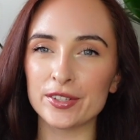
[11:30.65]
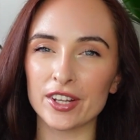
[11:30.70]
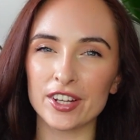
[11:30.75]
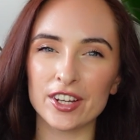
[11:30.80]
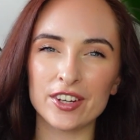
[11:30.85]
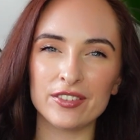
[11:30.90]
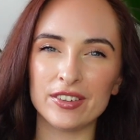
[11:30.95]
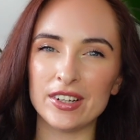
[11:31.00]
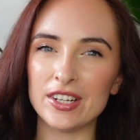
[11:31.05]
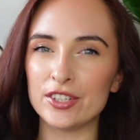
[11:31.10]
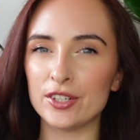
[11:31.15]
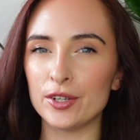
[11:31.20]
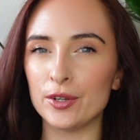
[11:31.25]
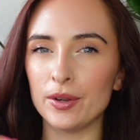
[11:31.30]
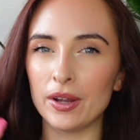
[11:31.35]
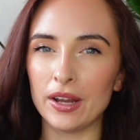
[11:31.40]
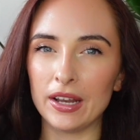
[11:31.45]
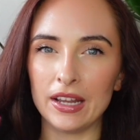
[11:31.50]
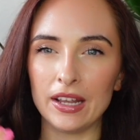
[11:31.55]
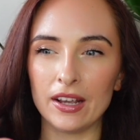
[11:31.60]
I don't really
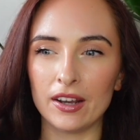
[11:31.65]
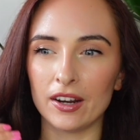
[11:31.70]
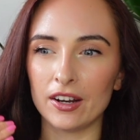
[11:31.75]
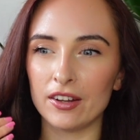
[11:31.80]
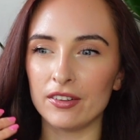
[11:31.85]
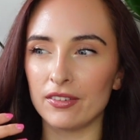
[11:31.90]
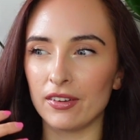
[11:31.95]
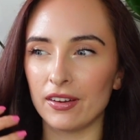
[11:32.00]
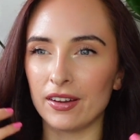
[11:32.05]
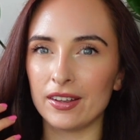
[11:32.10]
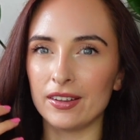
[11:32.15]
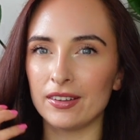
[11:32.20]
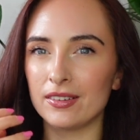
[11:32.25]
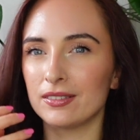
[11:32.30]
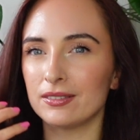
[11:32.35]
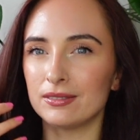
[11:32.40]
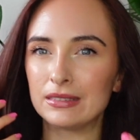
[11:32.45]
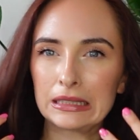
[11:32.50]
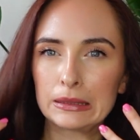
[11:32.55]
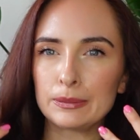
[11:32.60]
do any kind of like
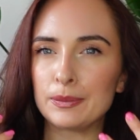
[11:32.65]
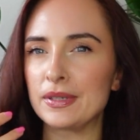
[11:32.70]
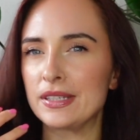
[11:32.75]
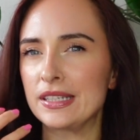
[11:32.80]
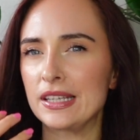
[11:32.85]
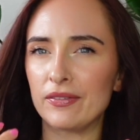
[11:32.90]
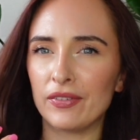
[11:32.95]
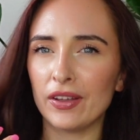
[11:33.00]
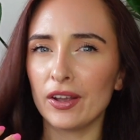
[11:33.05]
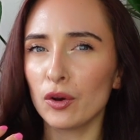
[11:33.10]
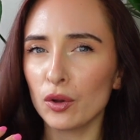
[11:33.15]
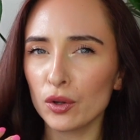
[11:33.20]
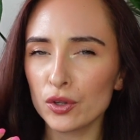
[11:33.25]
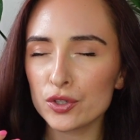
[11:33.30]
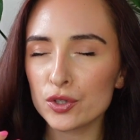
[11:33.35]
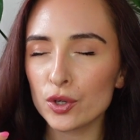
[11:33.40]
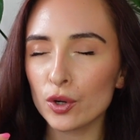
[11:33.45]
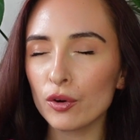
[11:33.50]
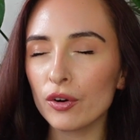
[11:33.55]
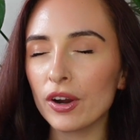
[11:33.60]
specific
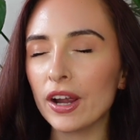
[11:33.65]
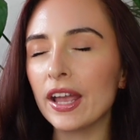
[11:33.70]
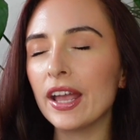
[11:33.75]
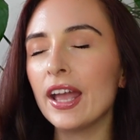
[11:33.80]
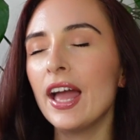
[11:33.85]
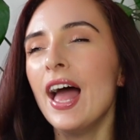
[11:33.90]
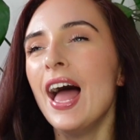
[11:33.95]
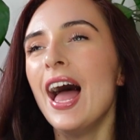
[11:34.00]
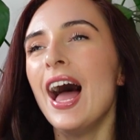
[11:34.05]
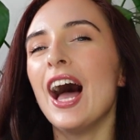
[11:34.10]
contouring,